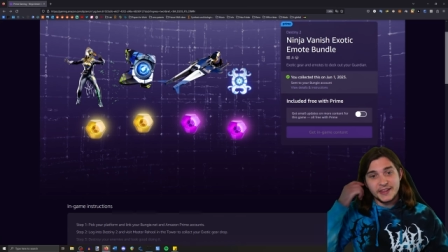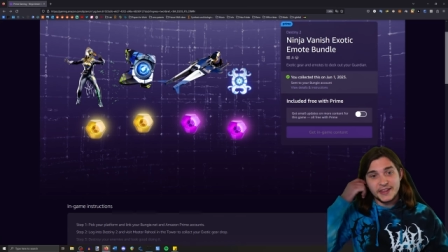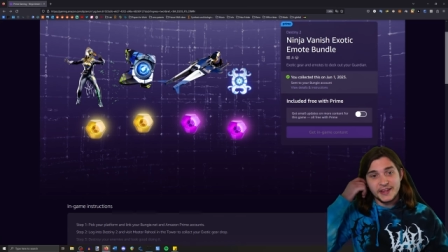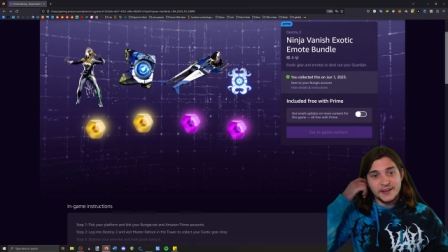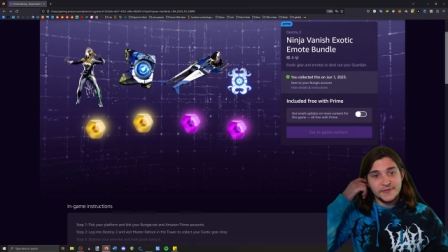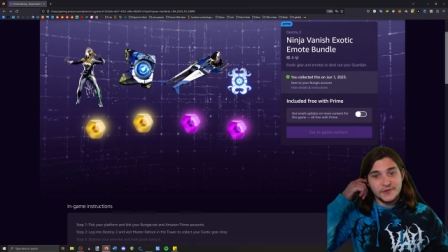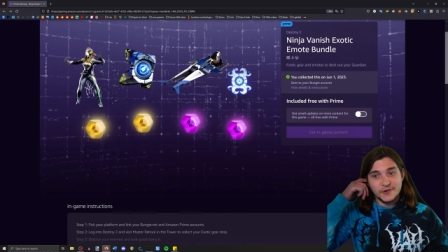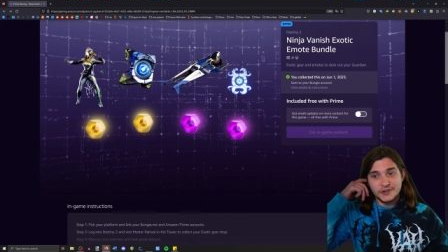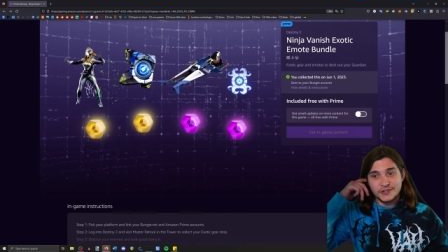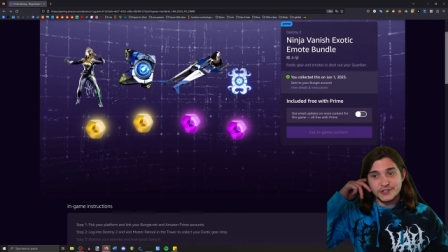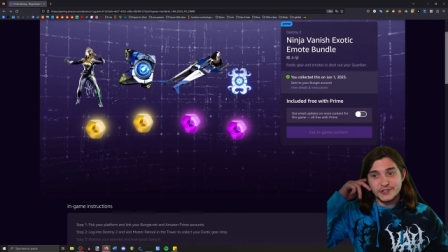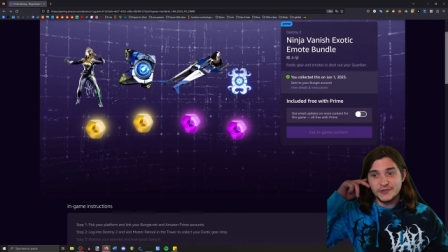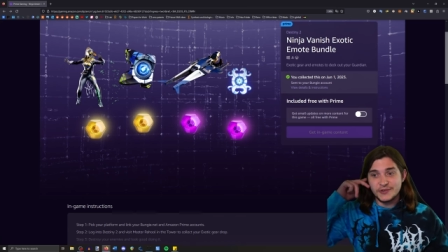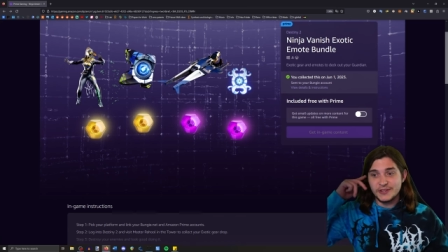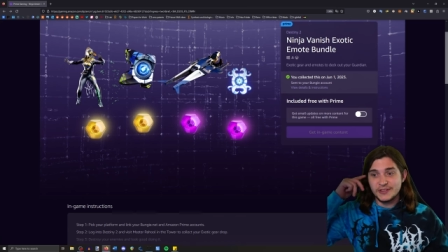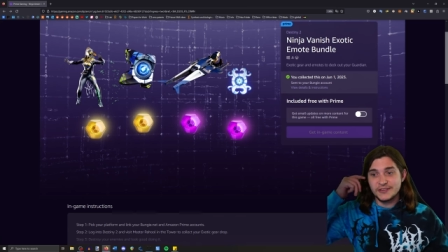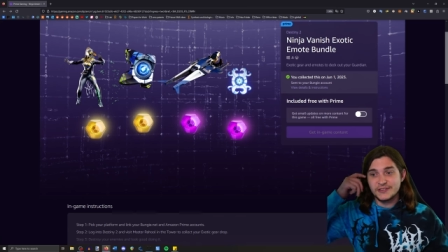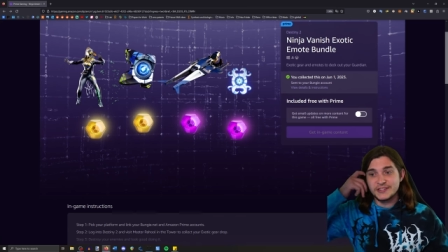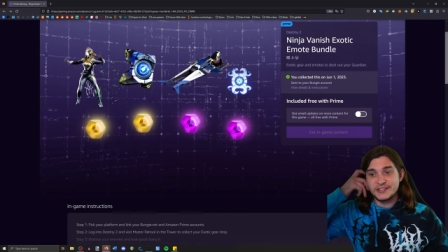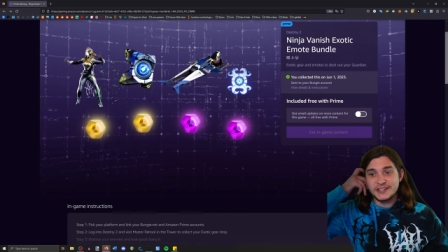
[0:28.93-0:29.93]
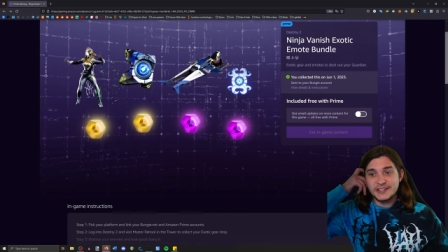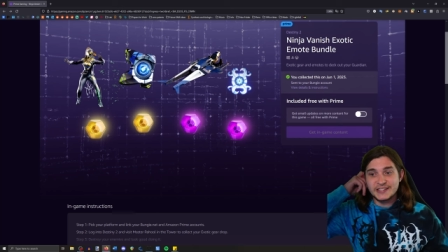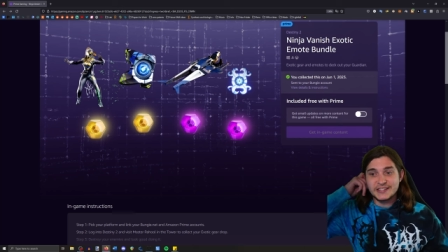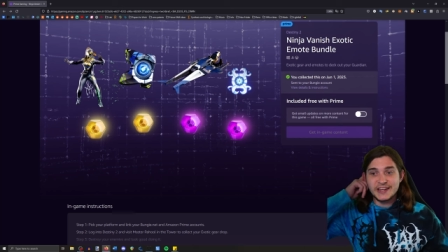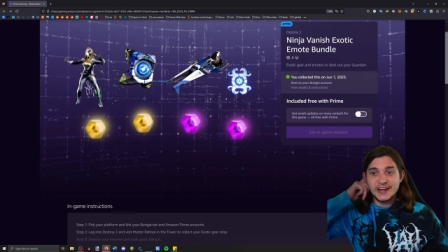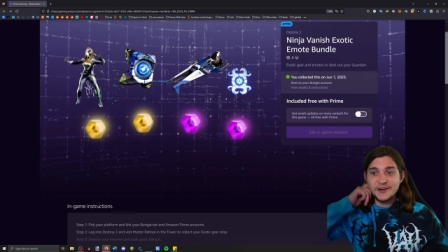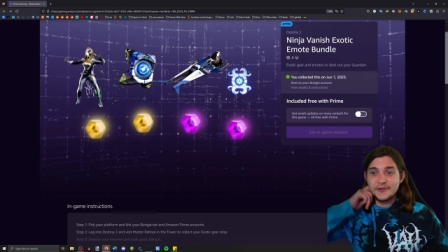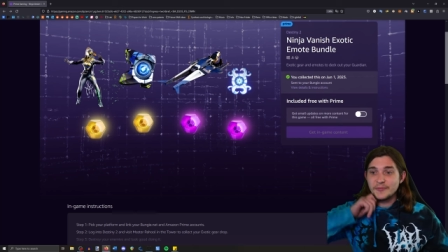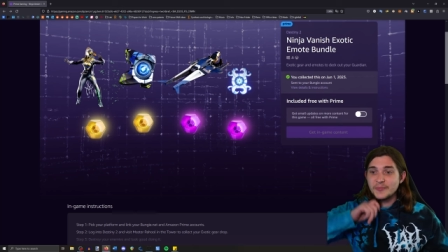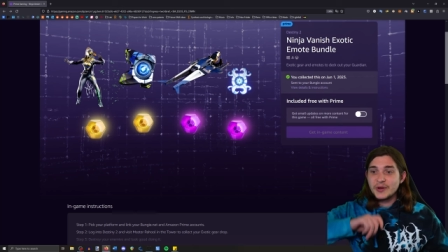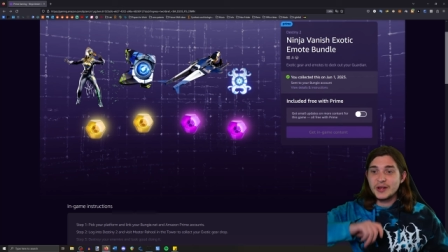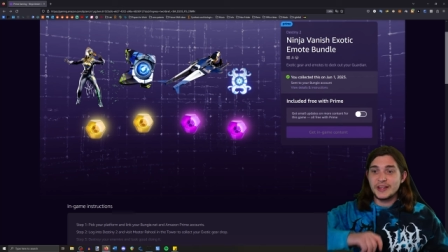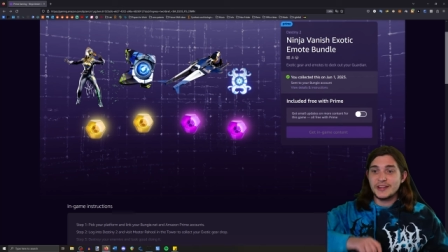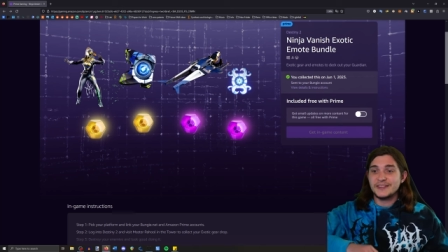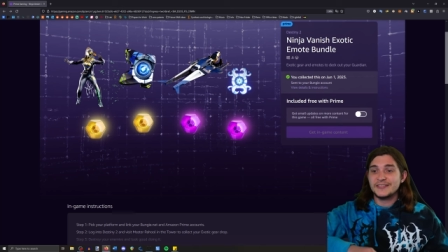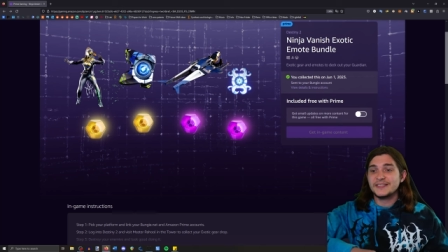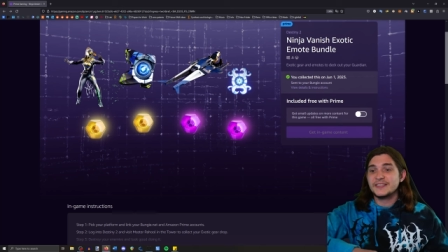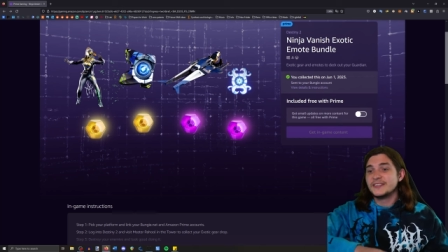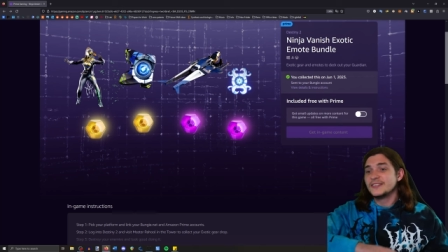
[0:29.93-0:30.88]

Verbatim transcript: I think if you're a student, there's a discount, but